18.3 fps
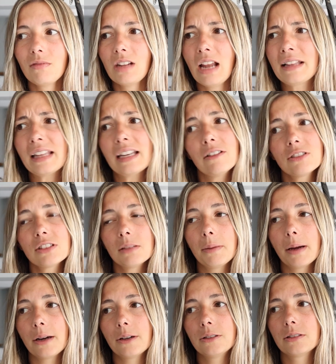And then it was
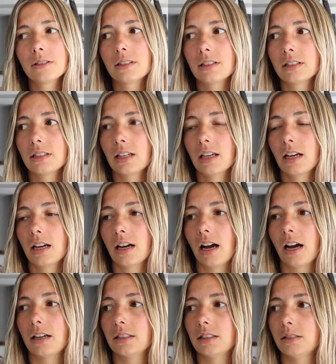about,
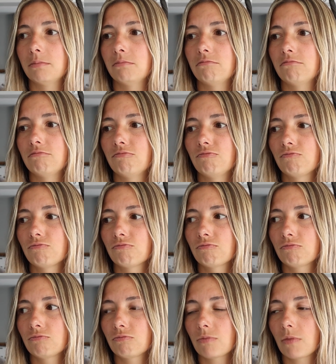
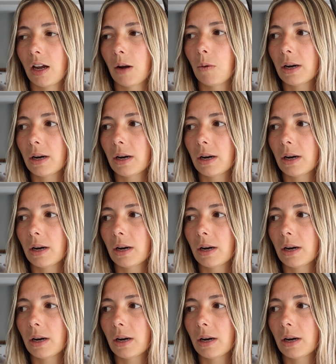I